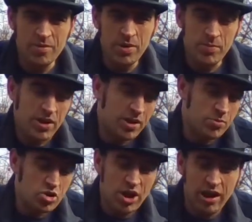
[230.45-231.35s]
People like
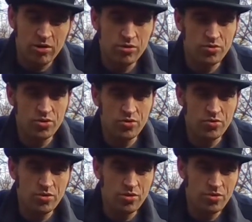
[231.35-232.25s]
Michelle who
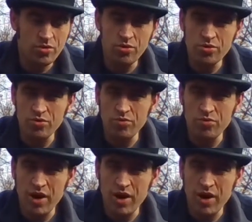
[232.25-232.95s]
do